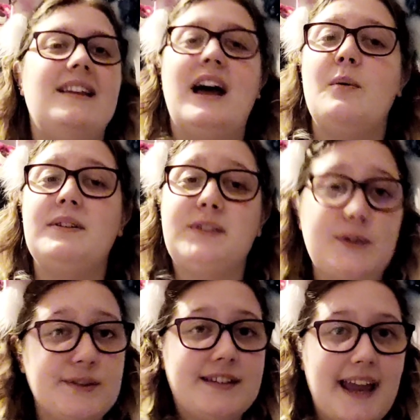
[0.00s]
Now with
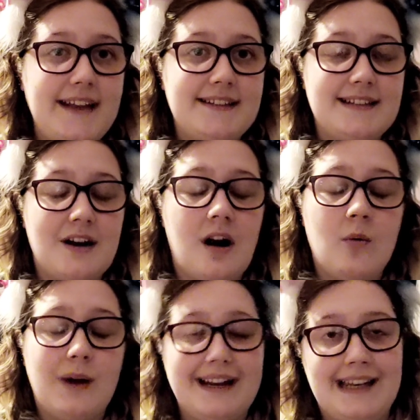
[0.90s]
all skates there are
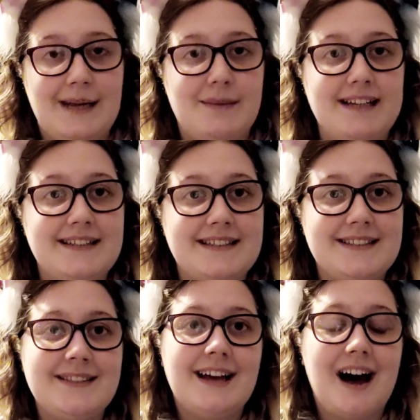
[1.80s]
weight limits.
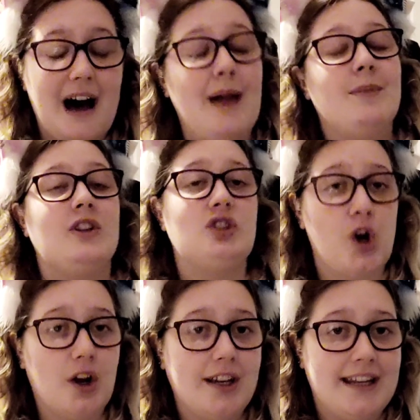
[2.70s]
I'm a
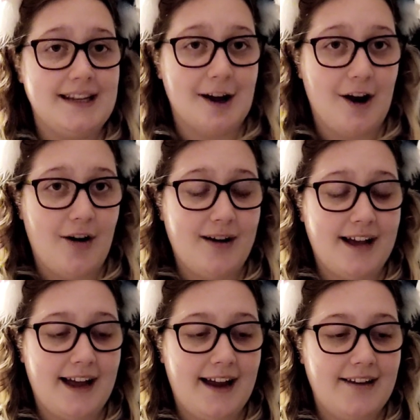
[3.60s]
chunky girl,
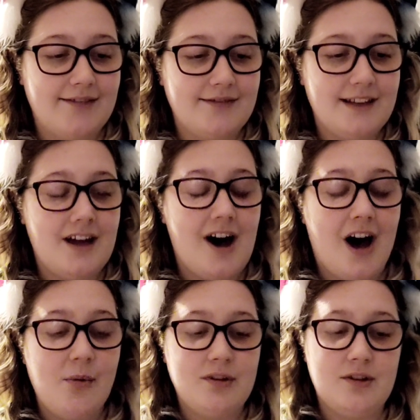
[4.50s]
okay?
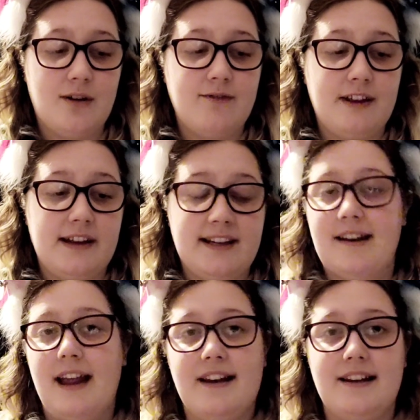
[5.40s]
I would not fit in
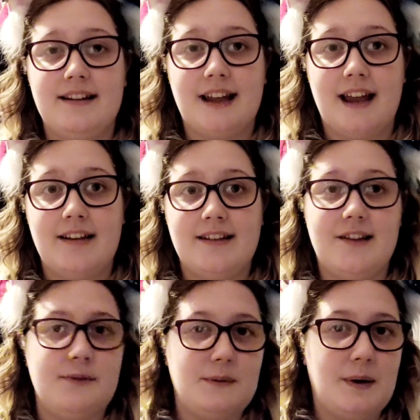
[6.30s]
any skates
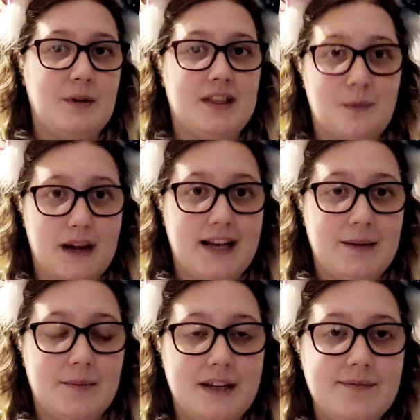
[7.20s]
if we went with the weight
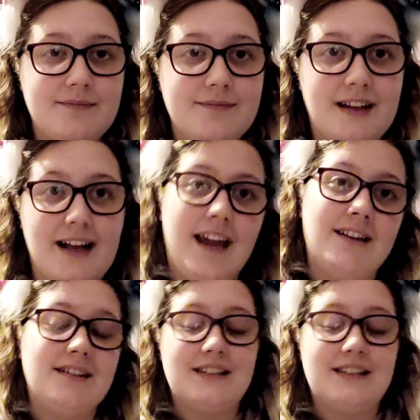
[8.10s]
limit, okay?